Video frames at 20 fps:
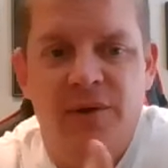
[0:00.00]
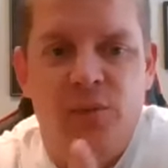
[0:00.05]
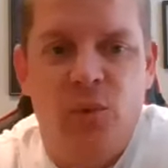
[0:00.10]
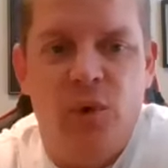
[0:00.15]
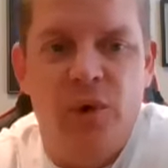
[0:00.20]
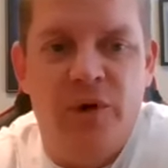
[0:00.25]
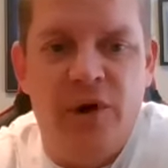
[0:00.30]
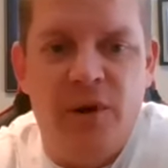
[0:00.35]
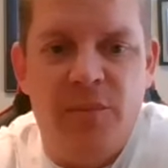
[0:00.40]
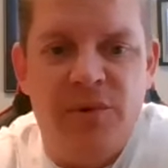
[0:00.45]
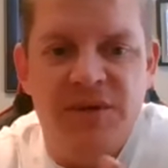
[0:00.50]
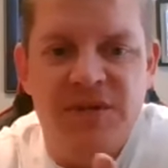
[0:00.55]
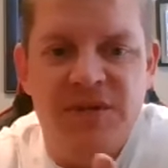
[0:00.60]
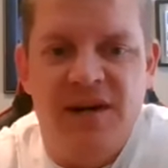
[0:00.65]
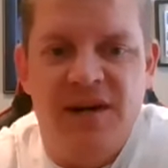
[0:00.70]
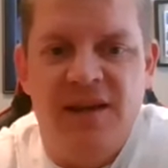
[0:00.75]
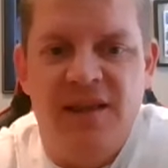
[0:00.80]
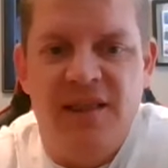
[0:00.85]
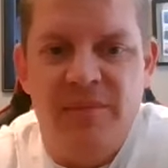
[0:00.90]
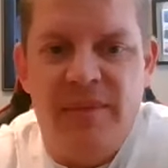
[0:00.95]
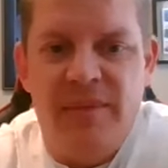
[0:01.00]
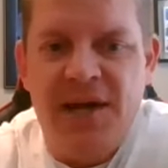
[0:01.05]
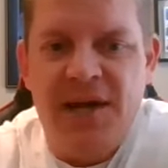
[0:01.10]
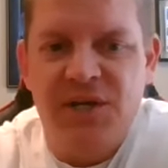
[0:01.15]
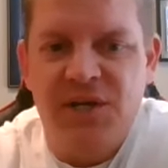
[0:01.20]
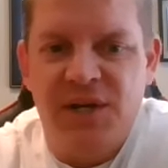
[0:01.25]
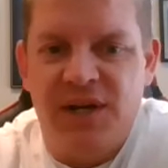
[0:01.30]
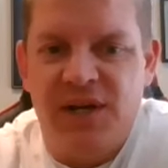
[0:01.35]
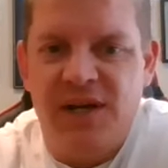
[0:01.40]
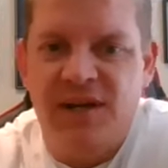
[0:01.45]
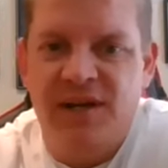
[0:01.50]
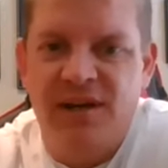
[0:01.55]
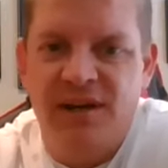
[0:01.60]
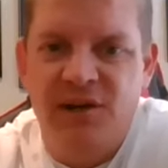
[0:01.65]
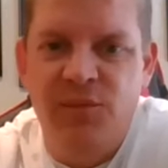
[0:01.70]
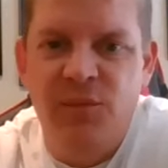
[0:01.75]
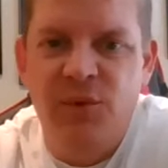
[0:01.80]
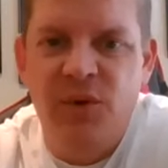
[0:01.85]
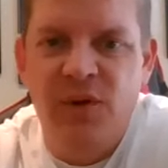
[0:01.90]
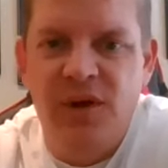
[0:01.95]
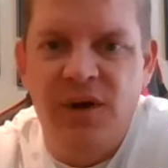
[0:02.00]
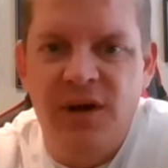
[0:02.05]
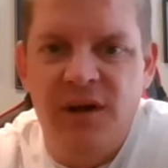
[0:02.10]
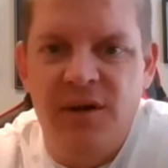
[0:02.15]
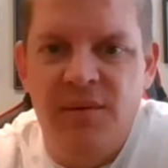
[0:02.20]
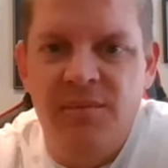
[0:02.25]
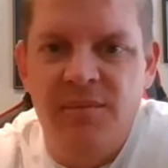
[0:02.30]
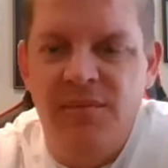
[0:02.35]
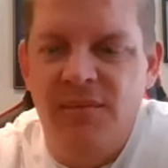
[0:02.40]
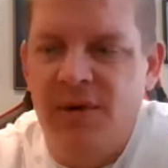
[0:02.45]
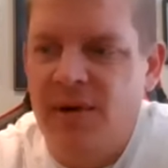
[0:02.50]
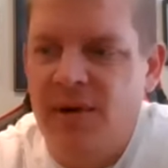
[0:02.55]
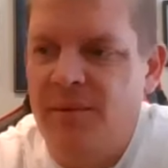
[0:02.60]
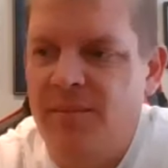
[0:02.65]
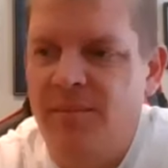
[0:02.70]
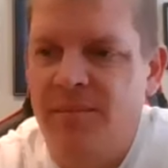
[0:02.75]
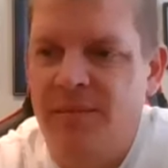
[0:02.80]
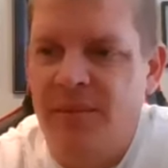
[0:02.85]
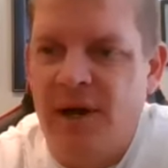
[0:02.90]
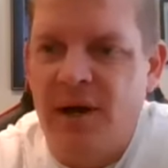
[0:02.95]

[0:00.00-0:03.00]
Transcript: one representing the magic community i'm i'm,